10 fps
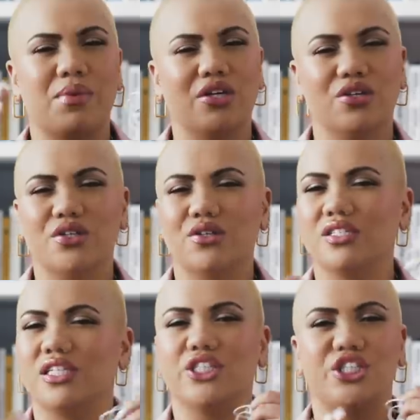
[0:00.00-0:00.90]
and my
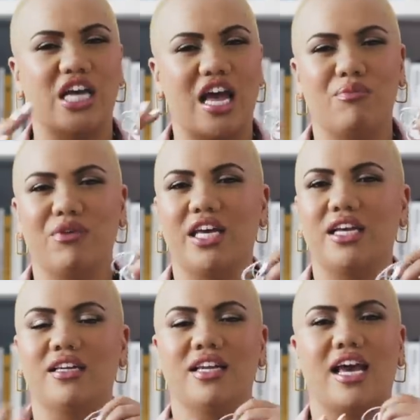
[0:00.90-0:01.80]
girls just
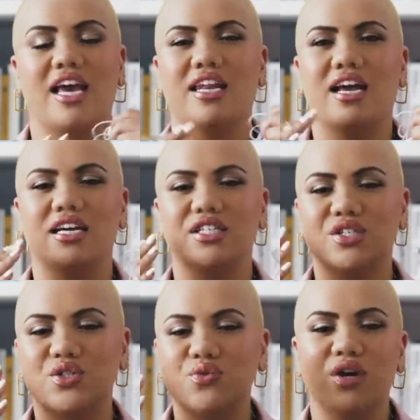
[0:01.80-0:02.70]
jamming, and I
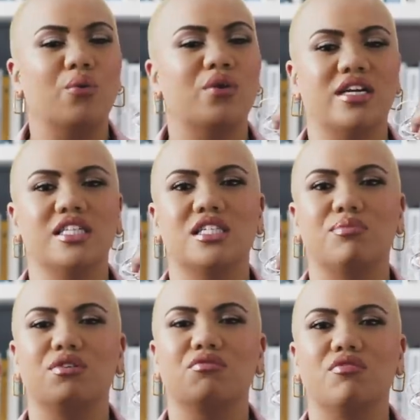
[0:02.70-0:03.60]
just knew I wanted it to
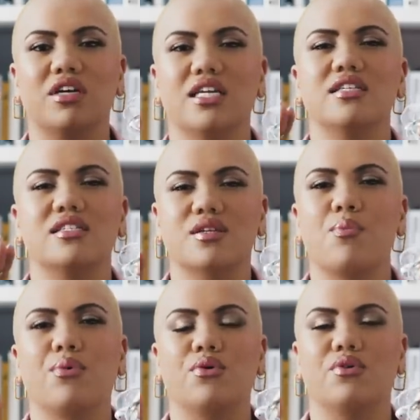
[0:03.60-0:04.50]
be really
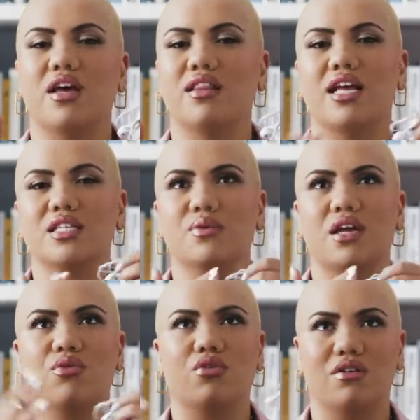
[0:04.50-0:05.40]
simple. And that's when
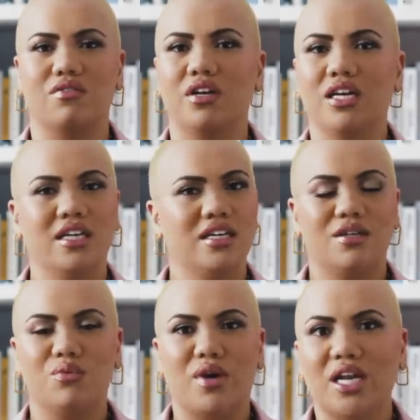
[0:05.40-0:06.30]
I thought of,
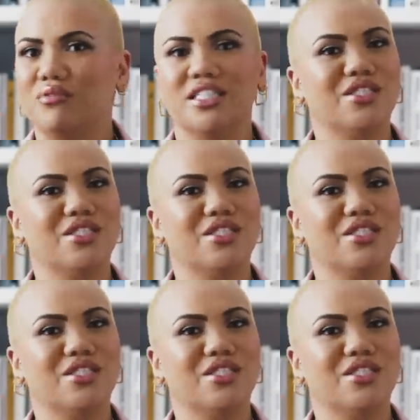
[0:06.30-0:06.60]
why don't we